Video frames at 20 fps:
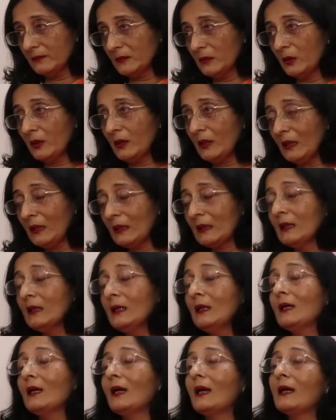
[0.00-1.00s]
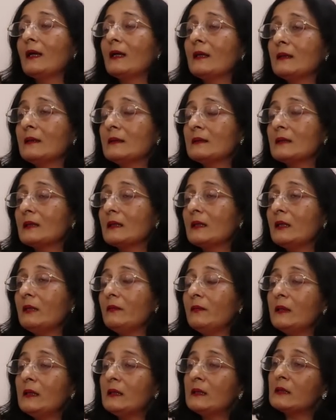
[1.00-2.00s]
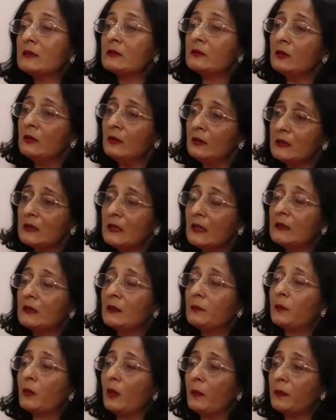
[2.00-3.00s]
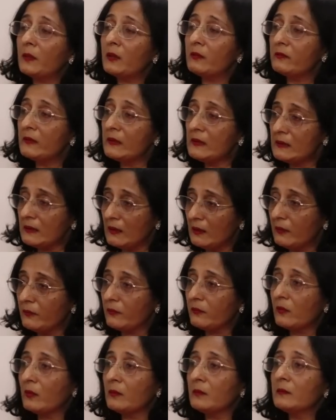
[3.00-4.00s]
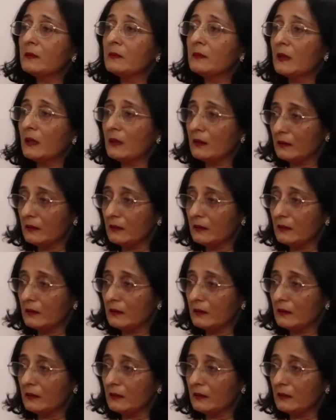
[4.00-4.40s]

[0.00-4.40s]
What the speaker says: Okay. And if he does not take the proper visa from